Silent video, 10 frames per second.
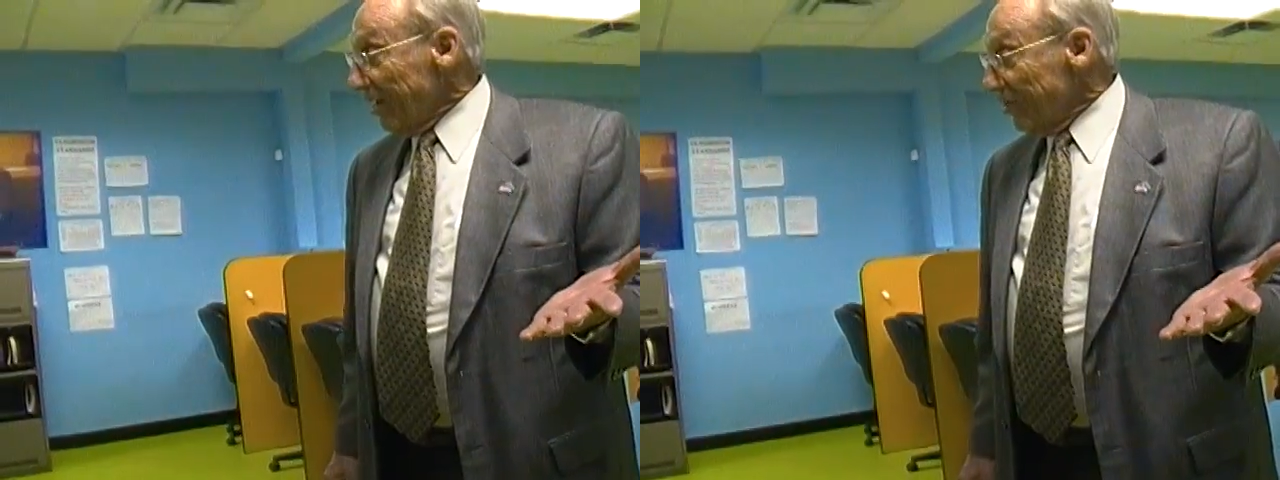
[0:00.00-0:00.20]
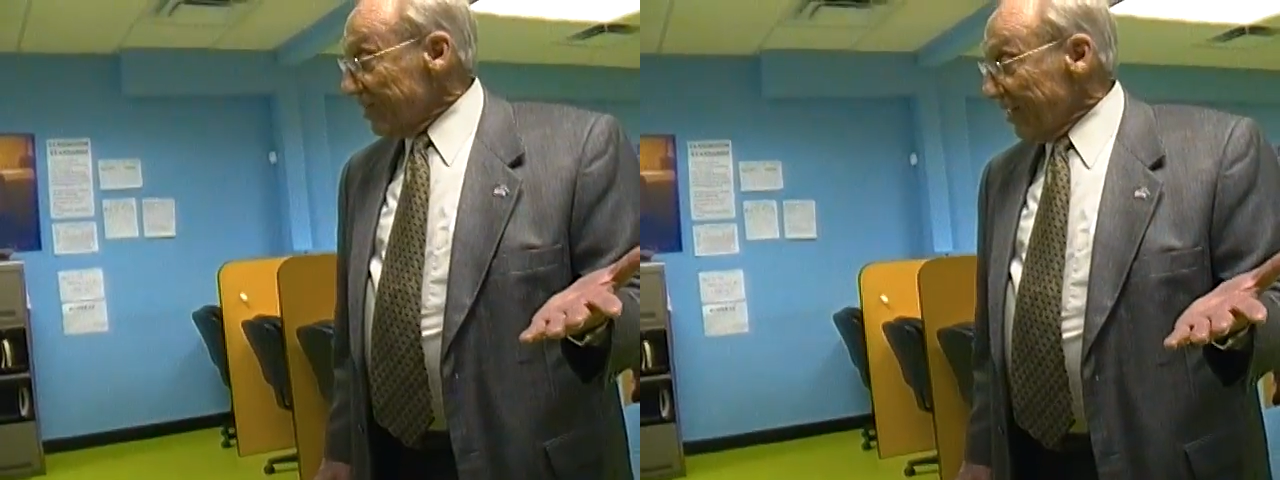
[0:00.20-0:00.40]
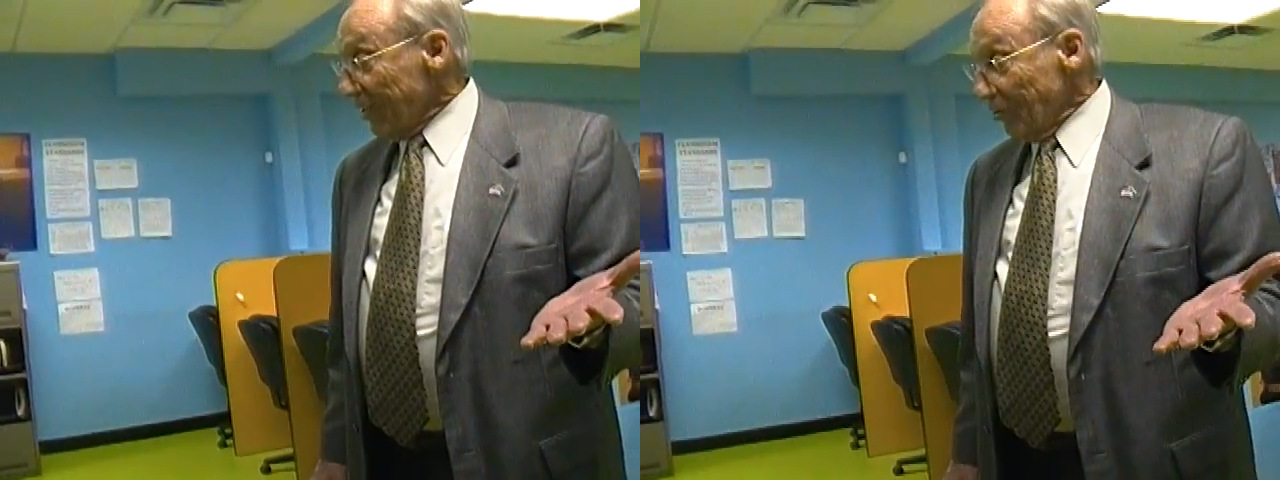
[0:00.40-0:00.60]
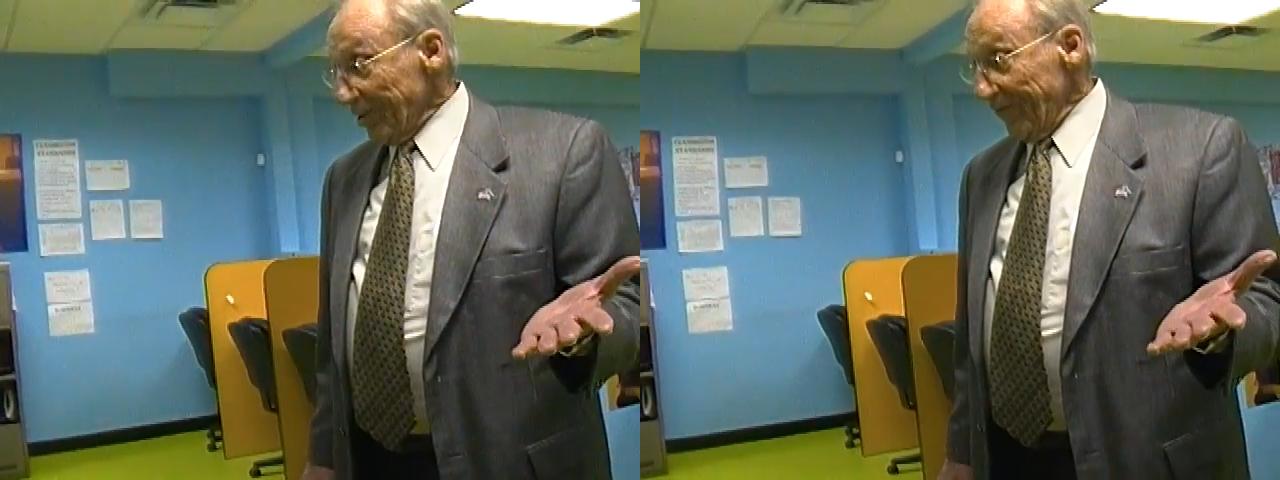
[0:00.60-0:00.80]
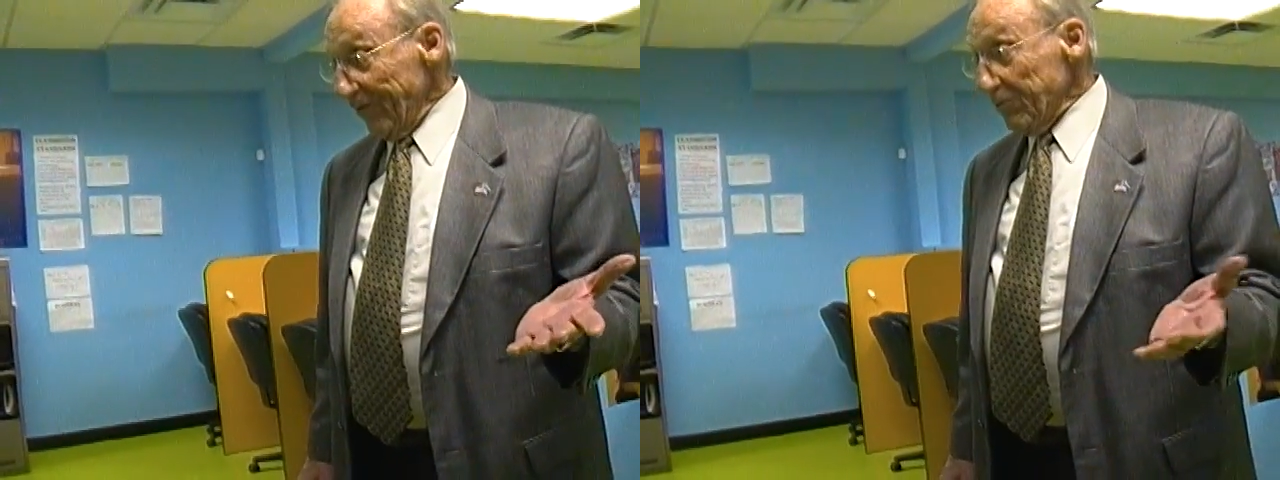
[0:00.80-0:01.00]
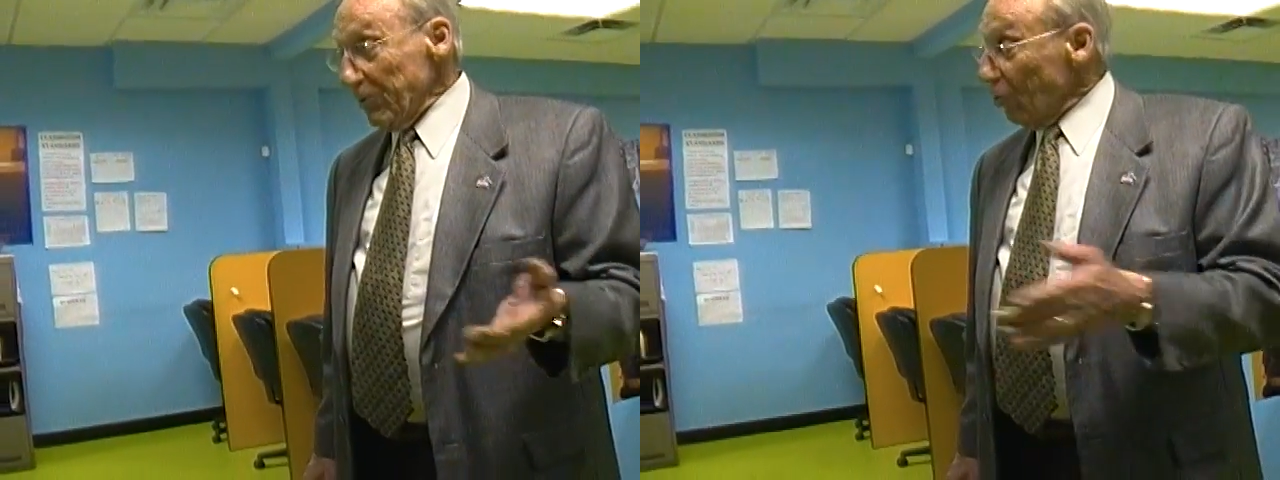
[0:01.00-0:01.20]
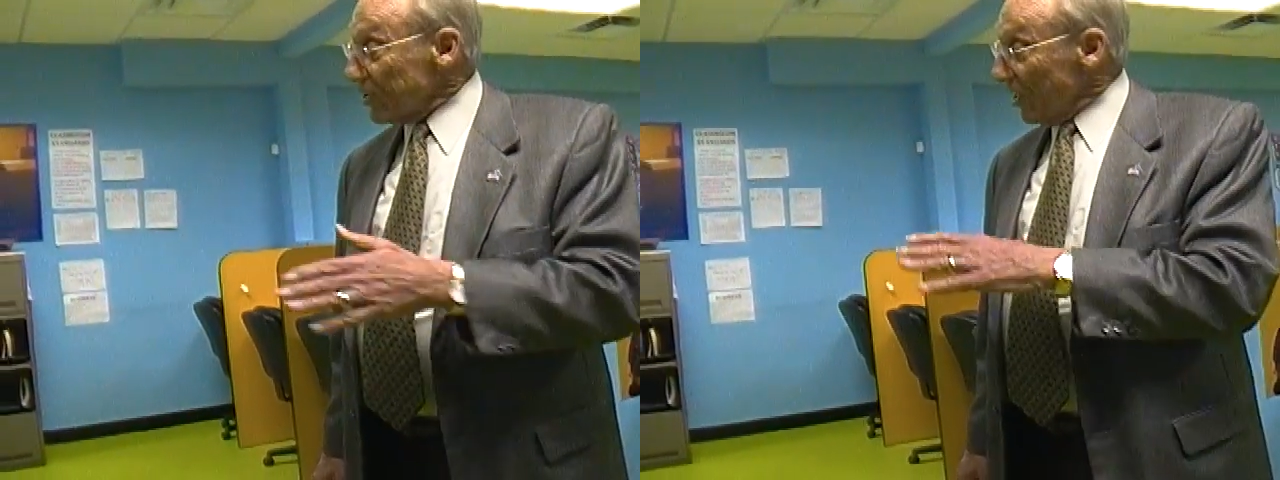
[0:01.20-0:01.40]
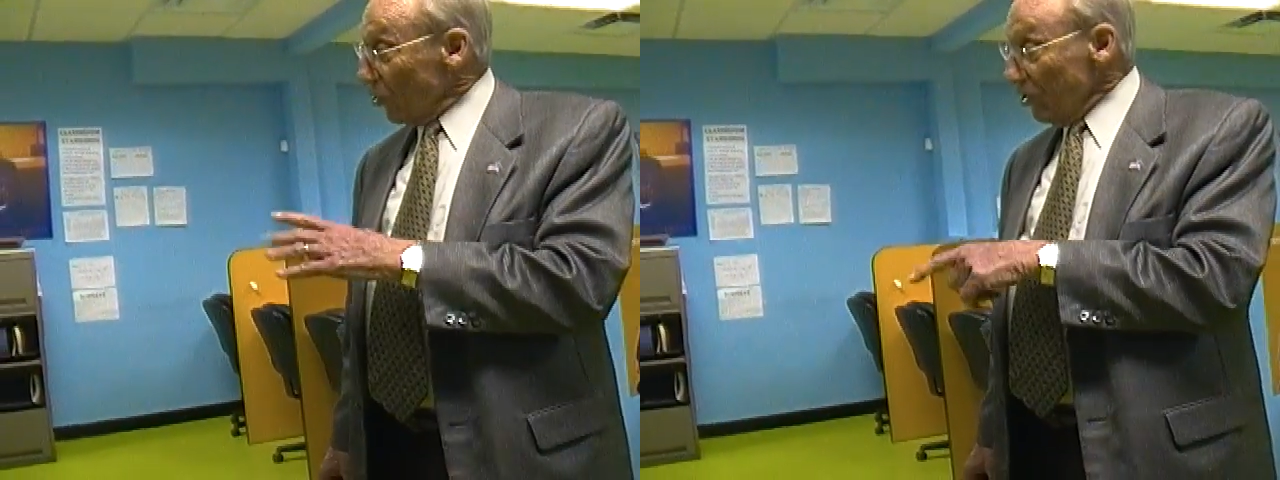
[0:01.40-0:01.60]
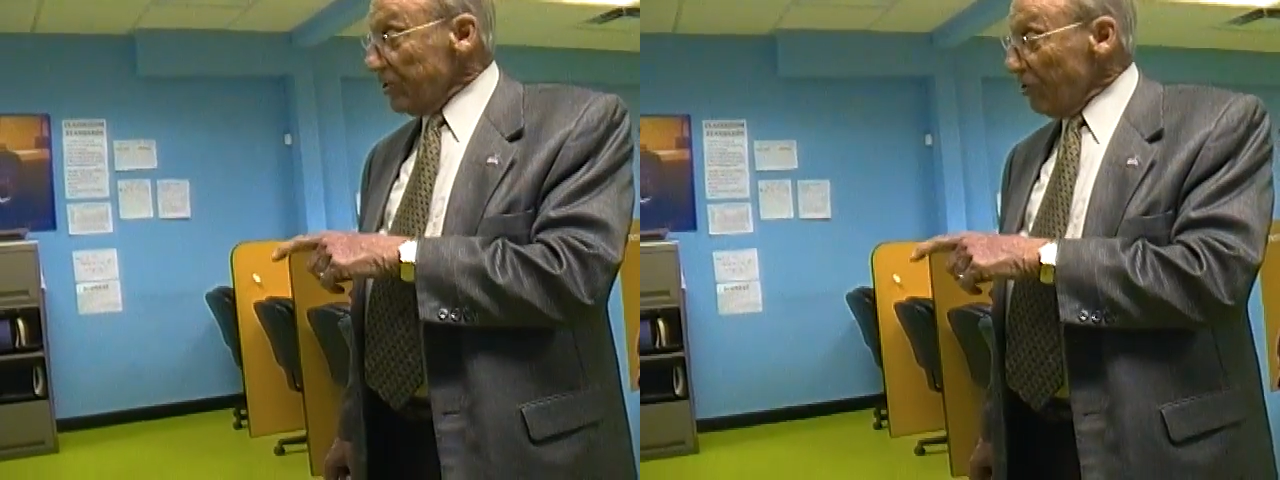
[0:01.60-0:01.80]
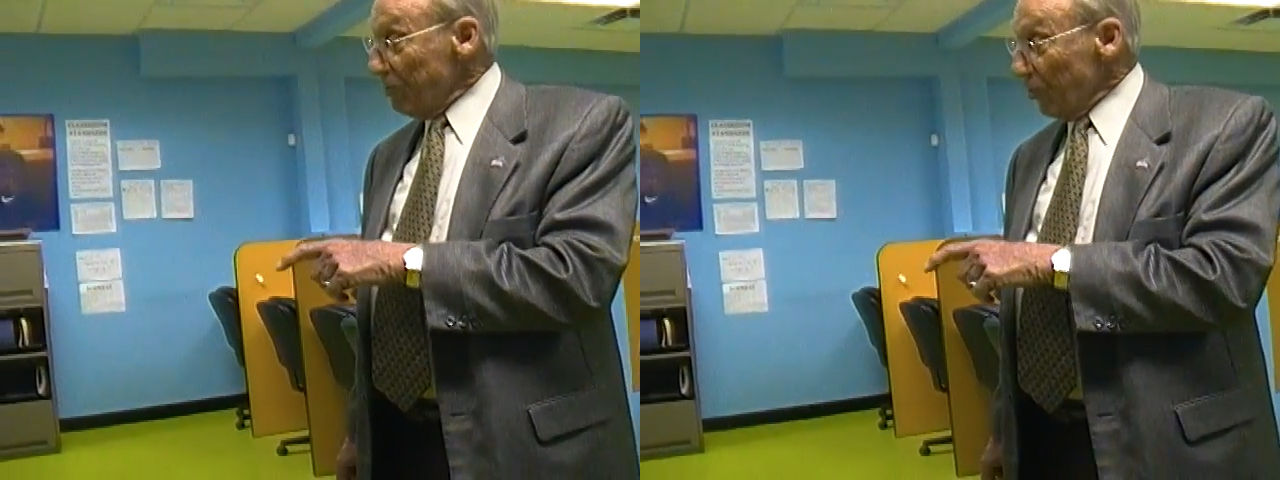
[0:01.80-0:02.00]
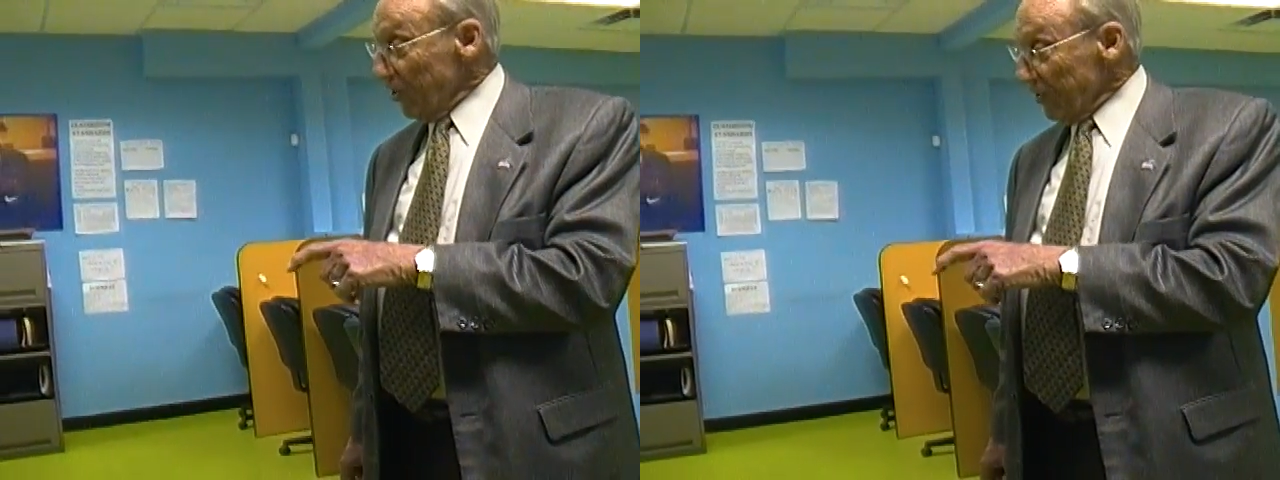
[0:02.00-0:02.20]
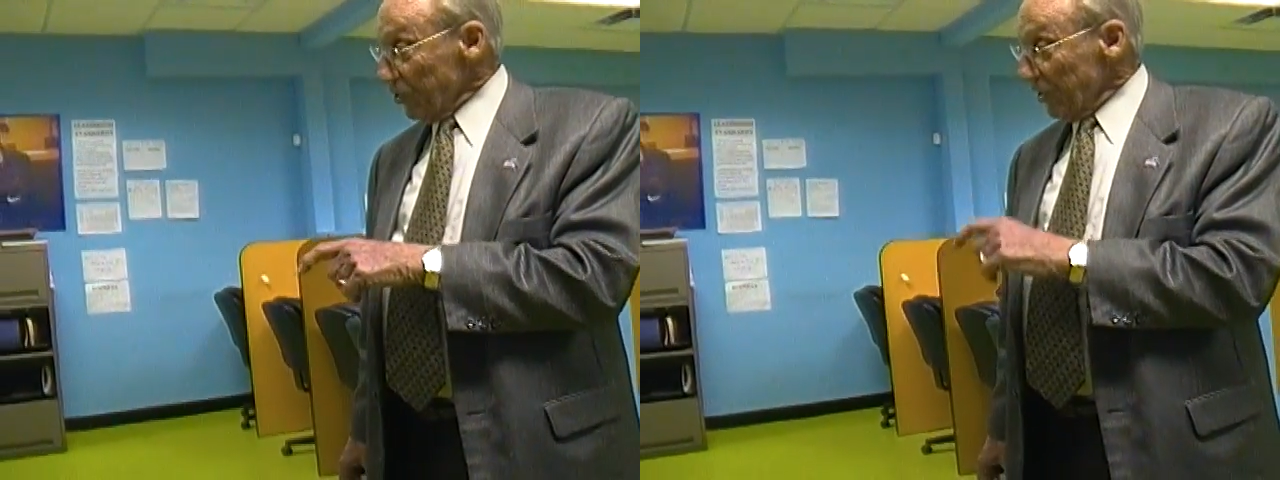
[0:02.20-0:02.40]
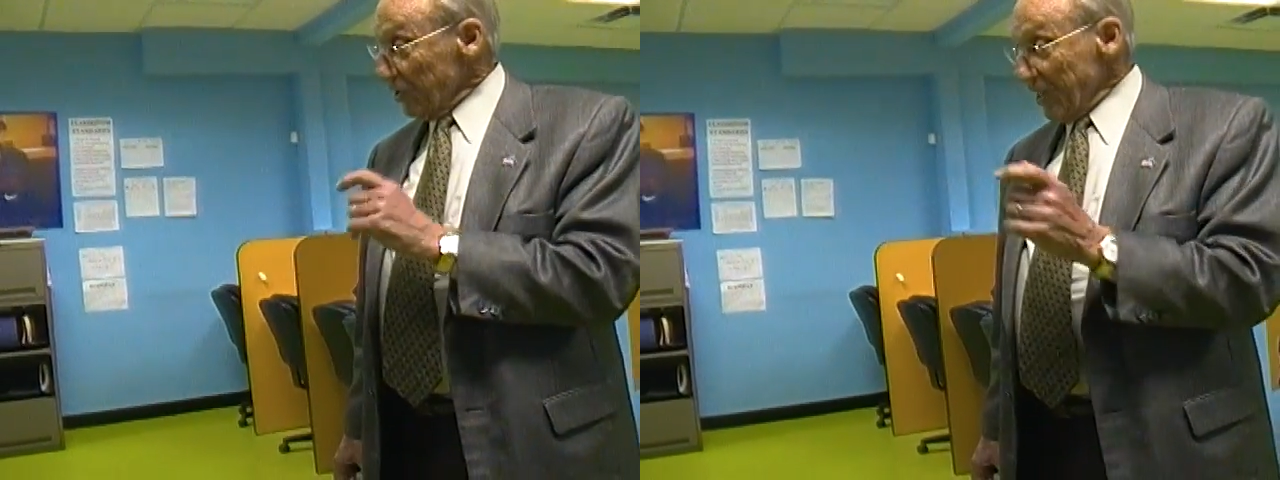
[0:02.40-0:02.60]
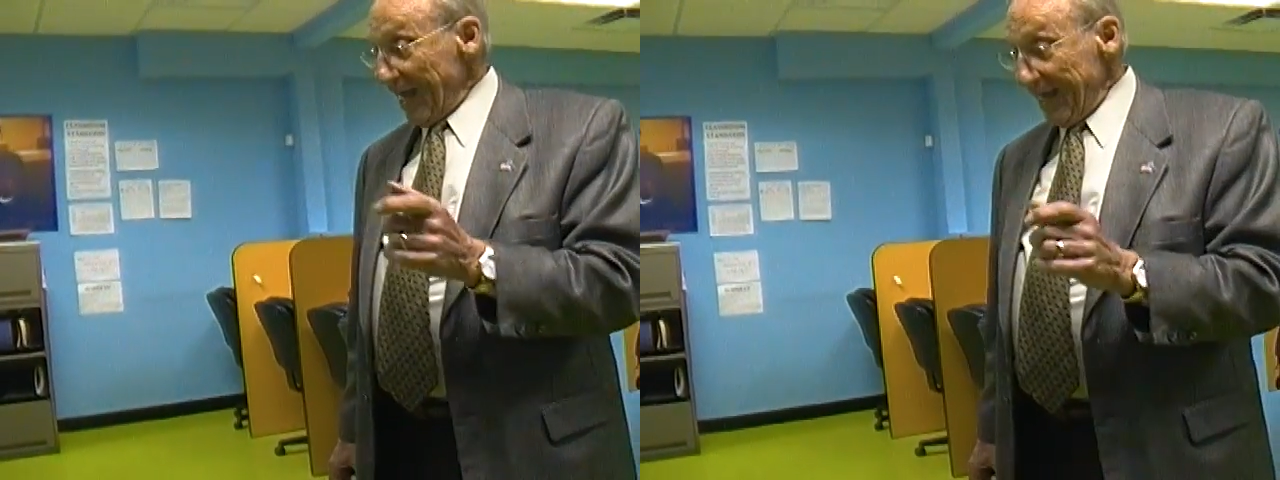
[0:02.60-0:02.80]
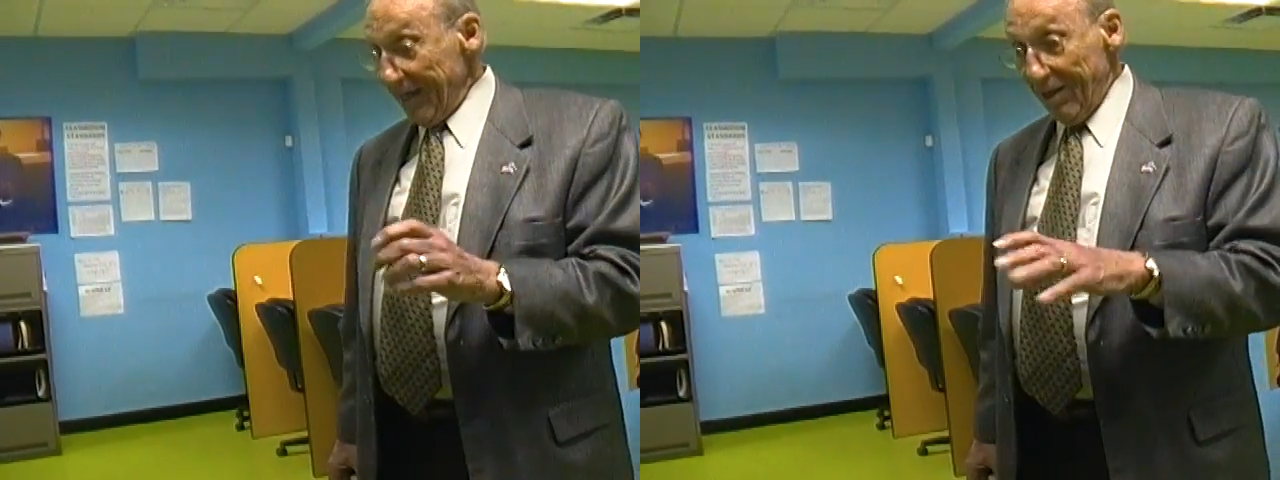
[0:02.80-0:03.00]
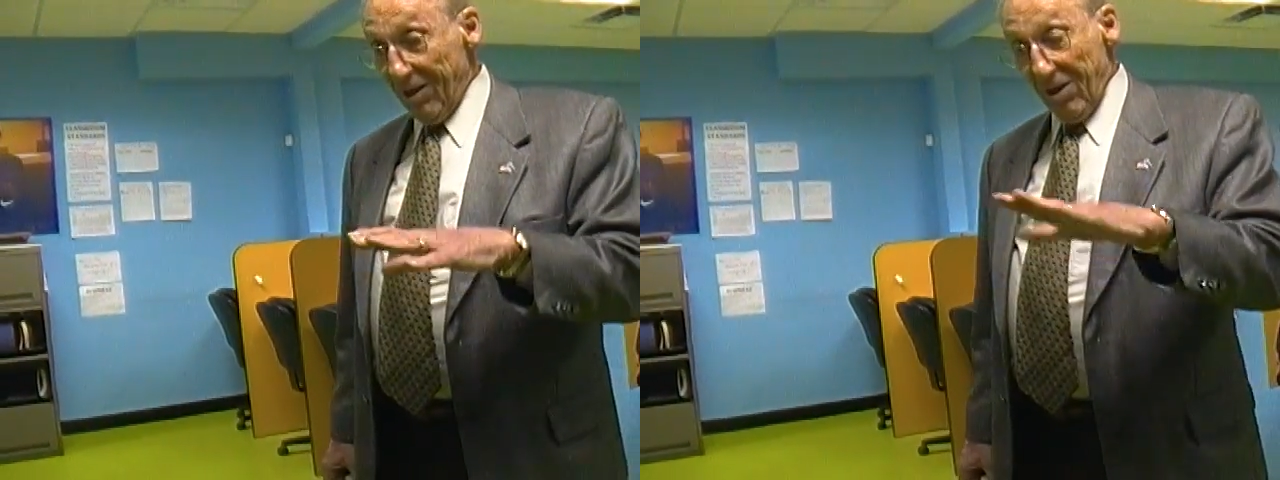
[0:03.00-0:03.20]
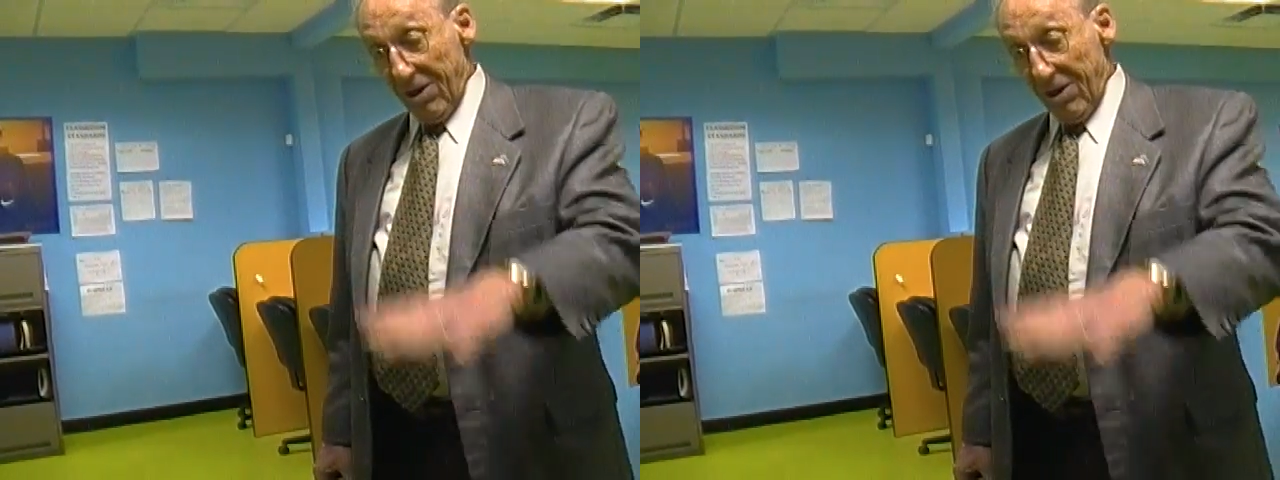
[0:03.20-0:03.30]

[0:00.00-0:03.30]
Because I killed their fish. Because I also put into the tank